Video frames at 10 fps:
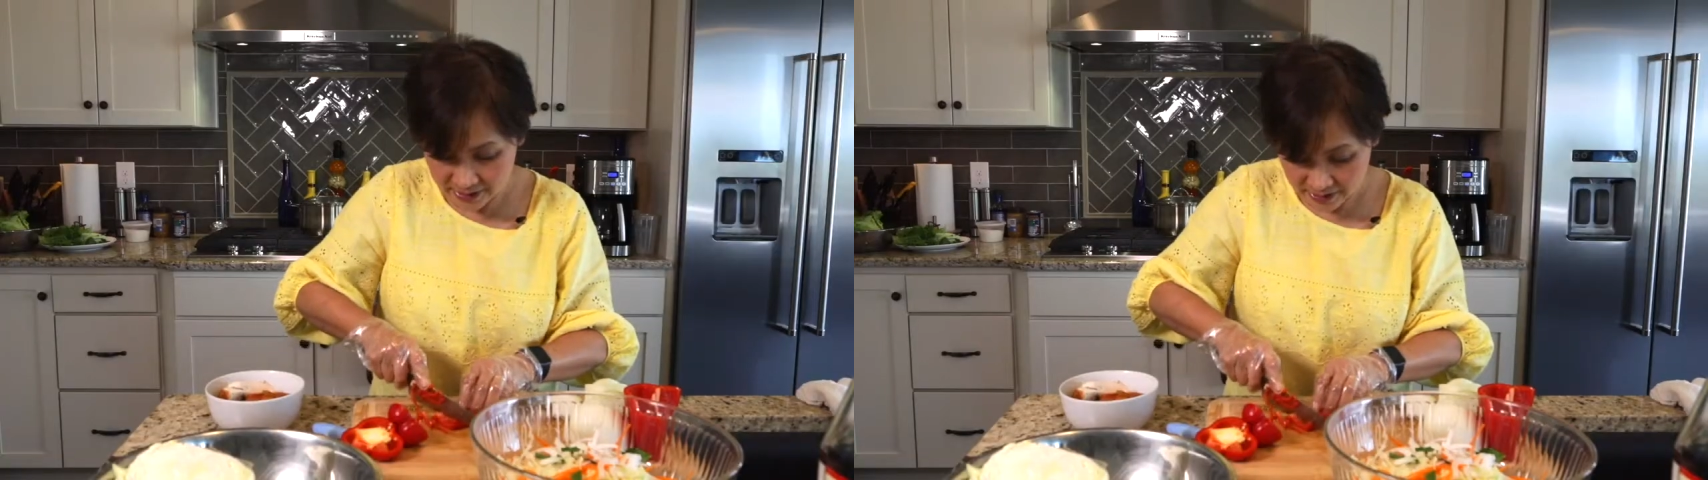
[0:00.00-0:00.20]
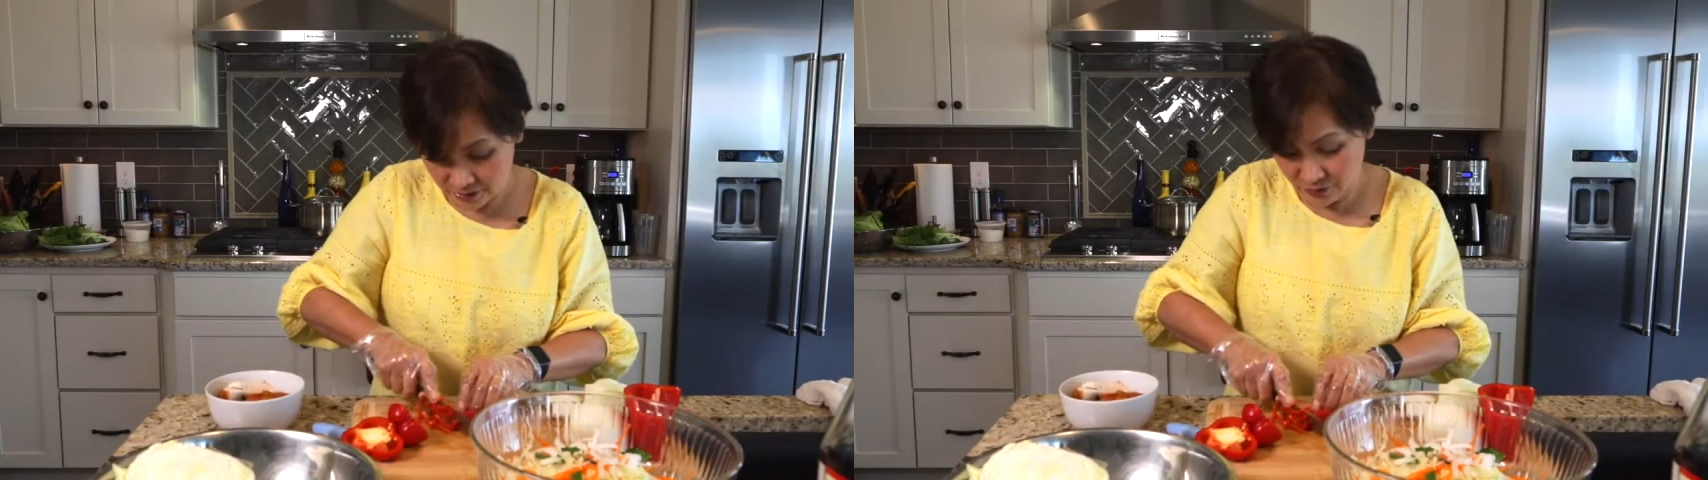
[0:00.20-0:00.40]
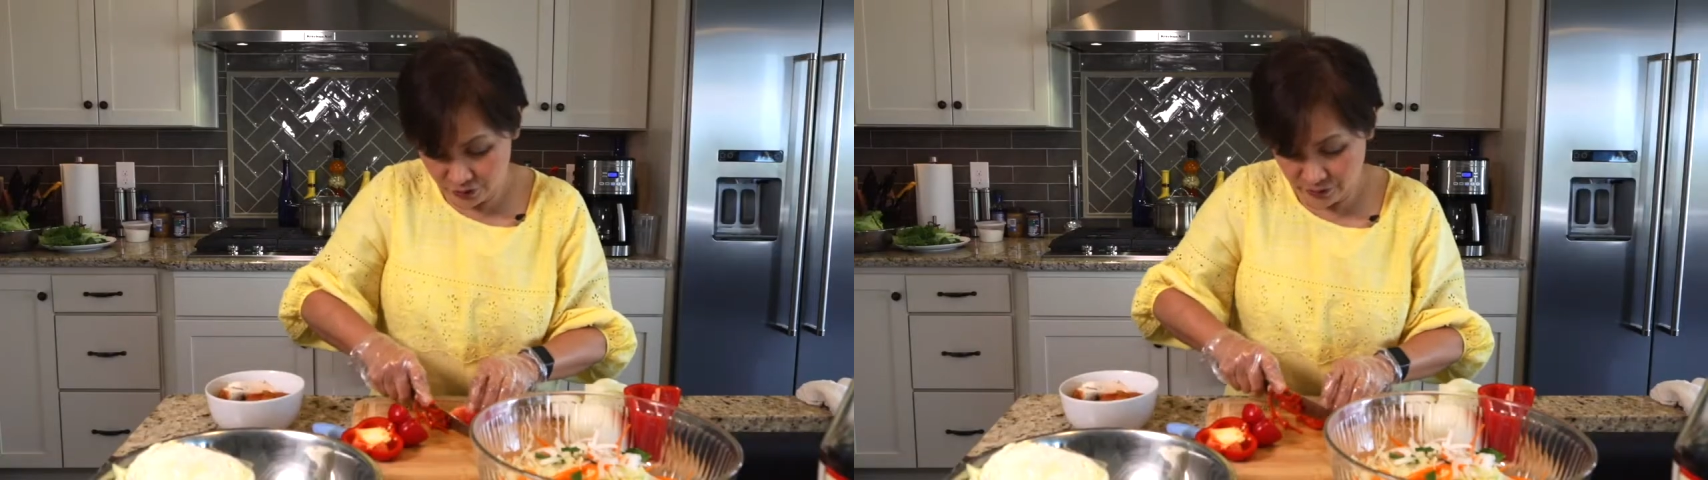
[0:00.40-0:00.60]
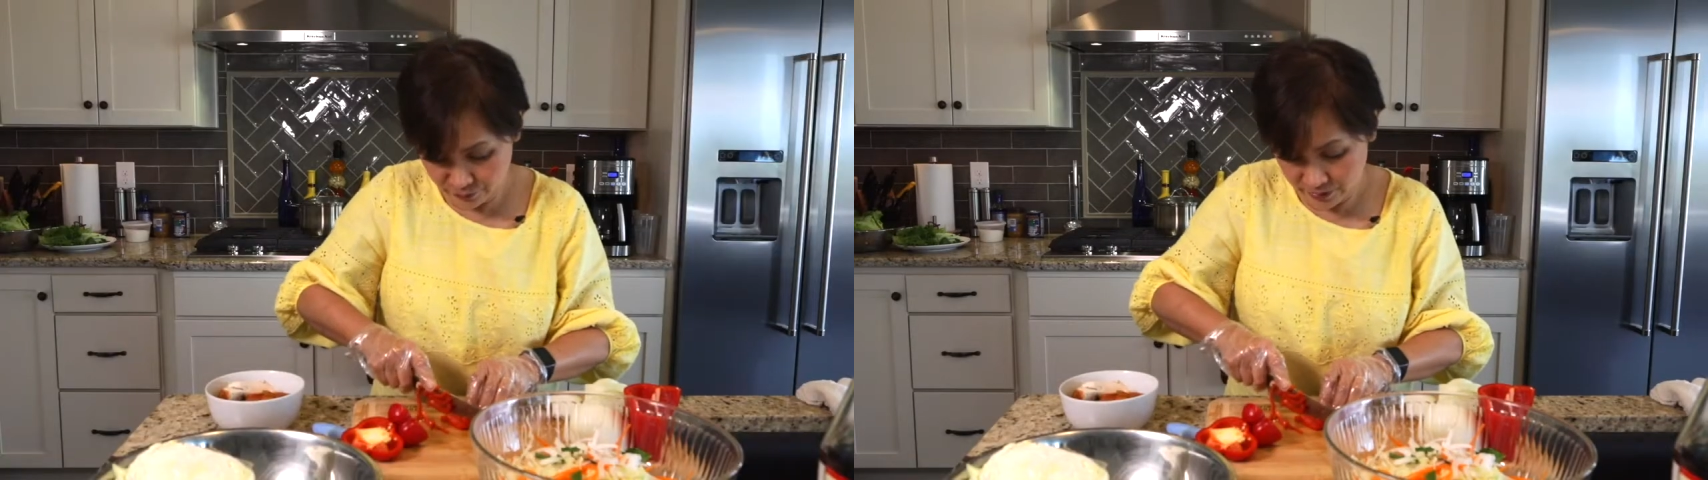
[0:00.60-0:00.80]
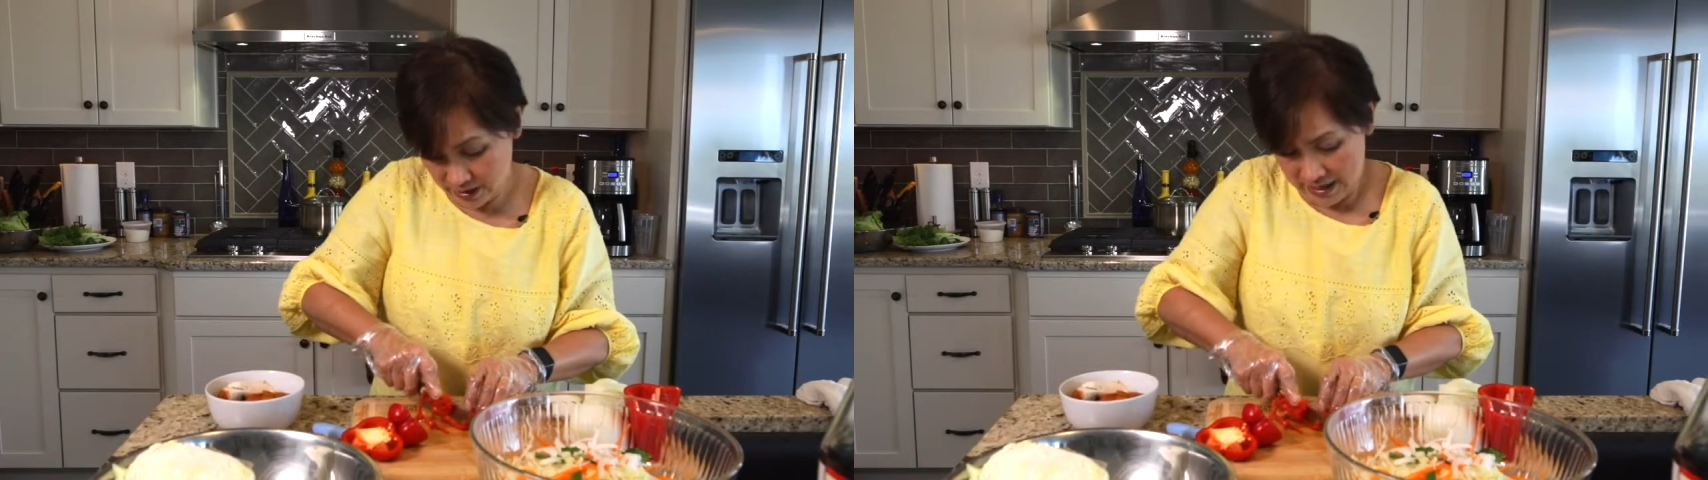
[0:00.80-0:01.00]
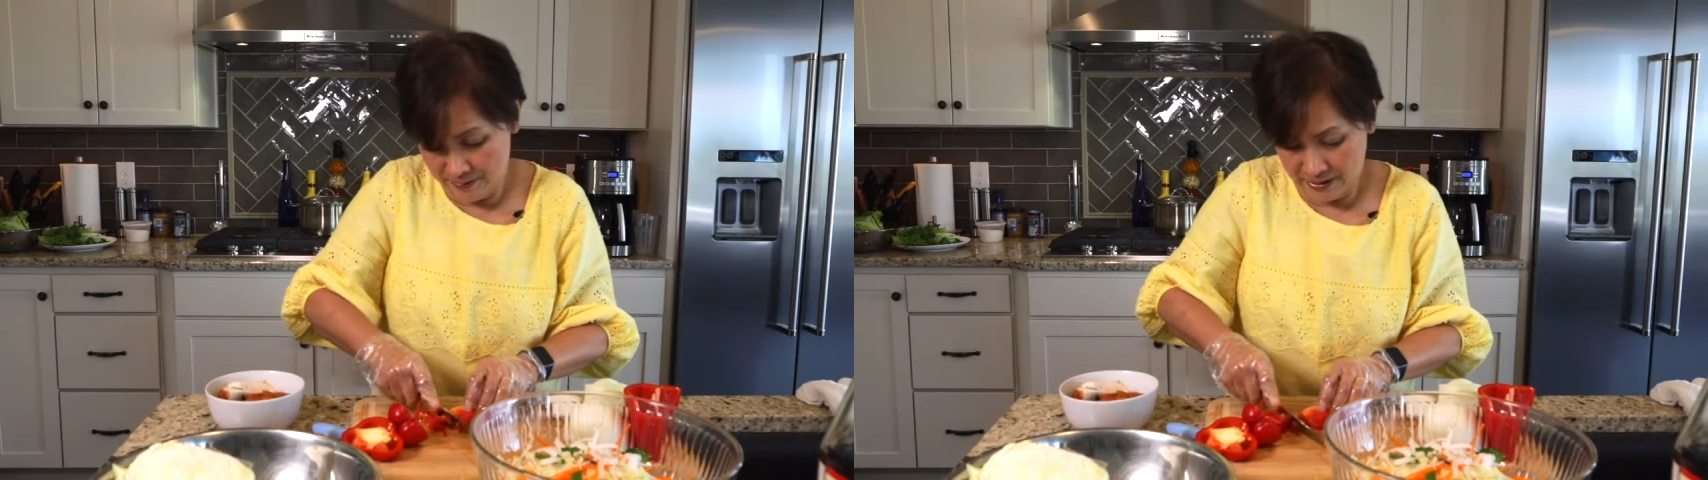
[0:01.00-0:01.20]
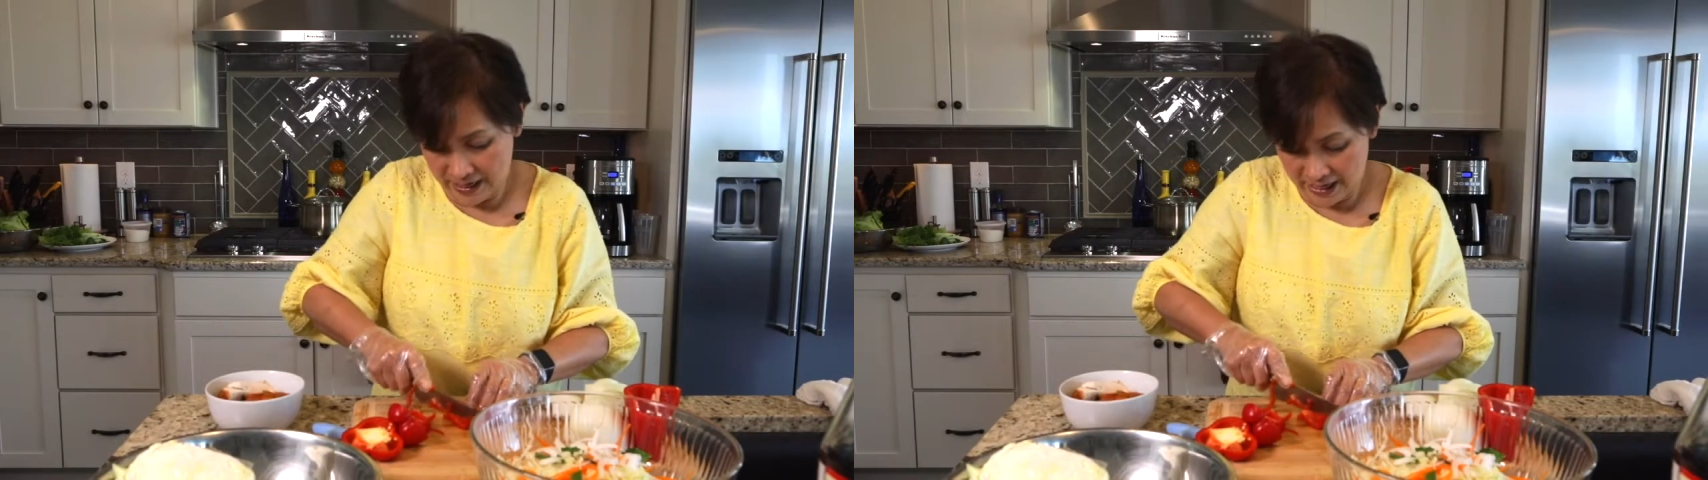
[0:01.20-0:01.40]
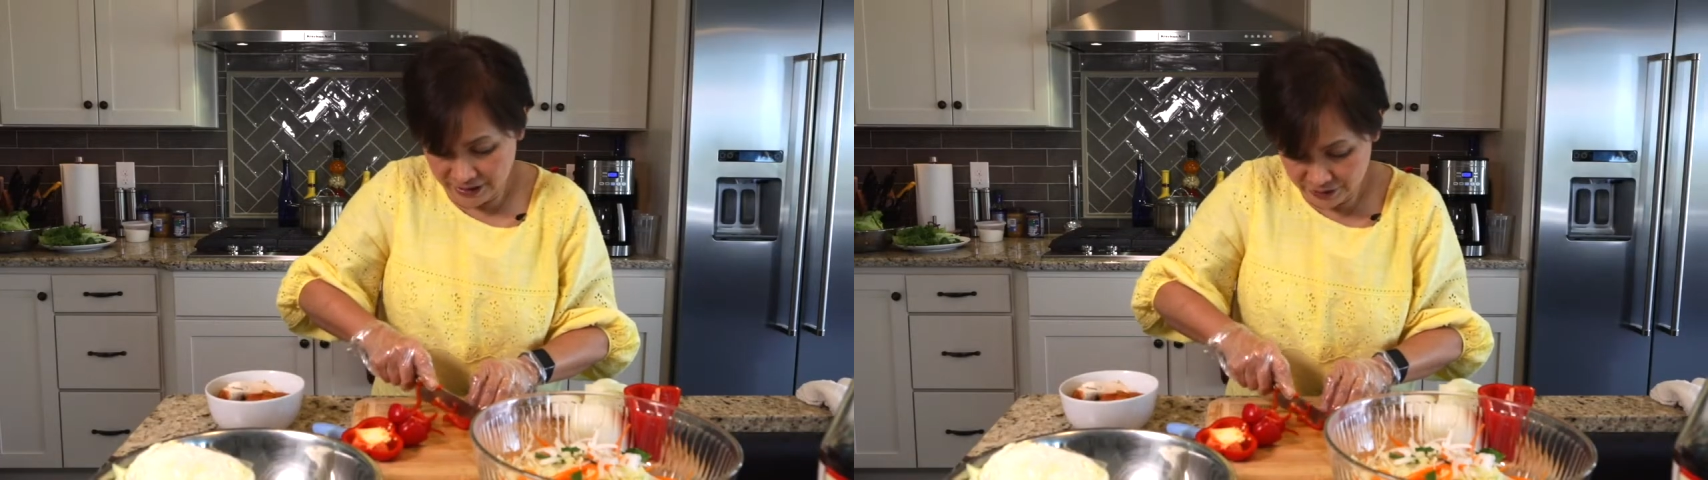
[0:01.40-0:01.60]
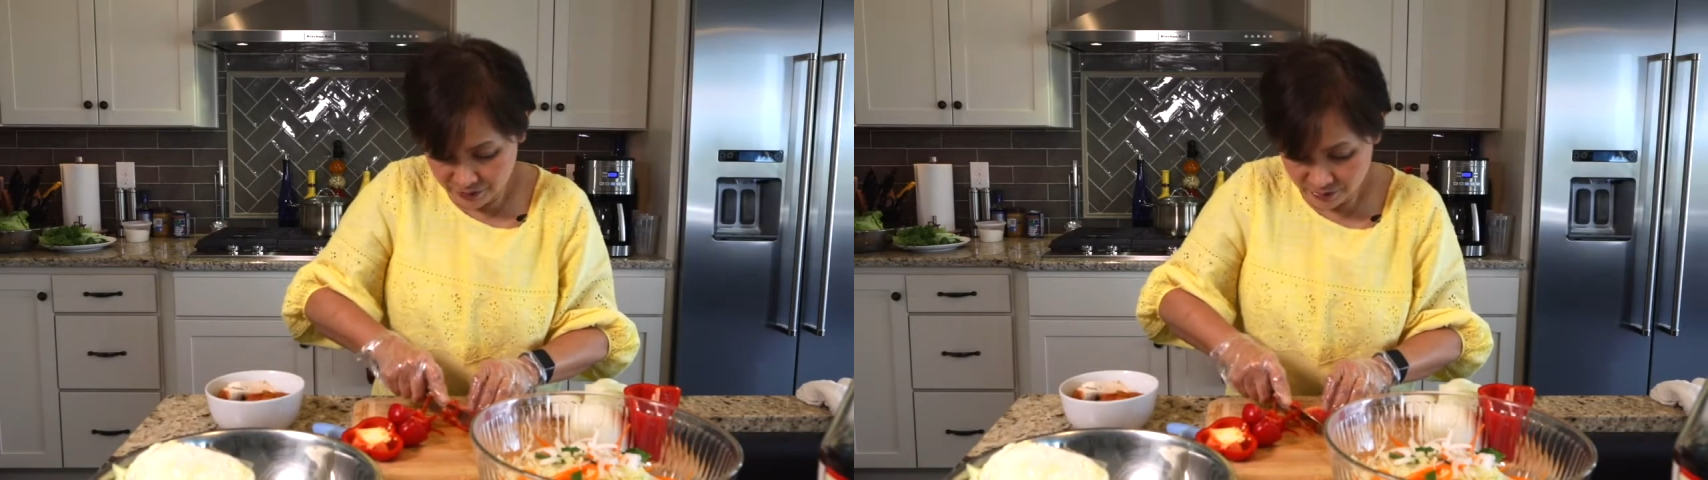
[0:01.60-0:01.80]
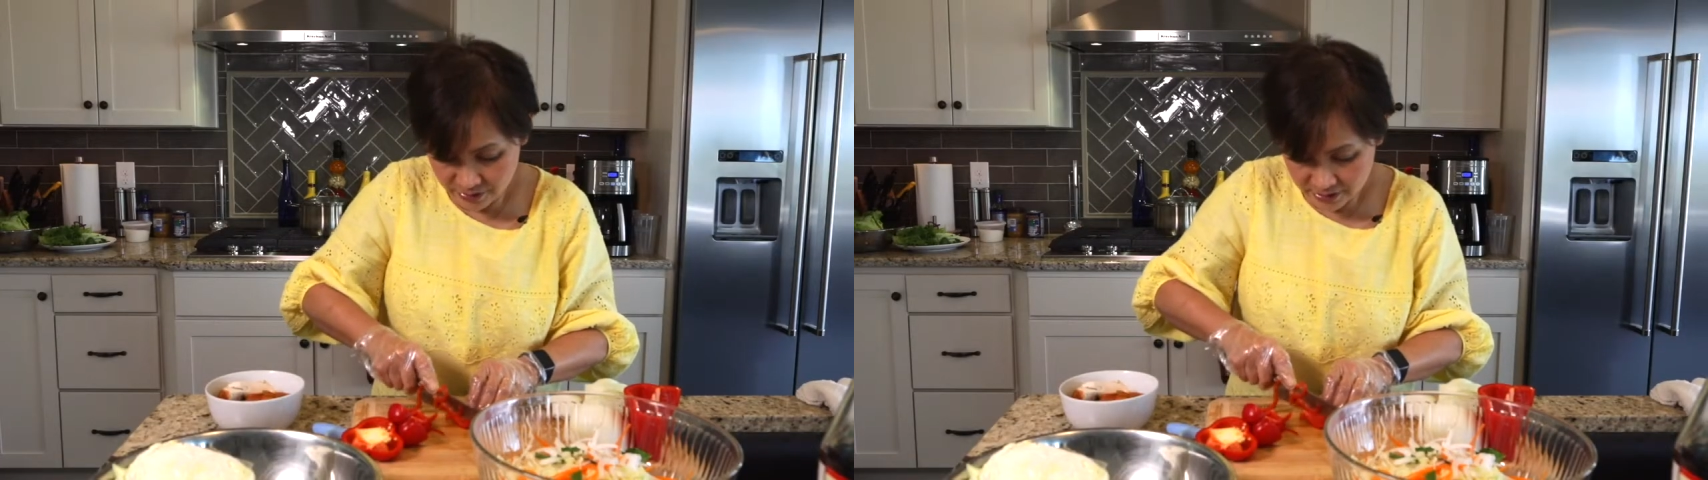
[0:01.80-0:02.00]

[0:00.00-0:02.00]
You do, I mean, I do.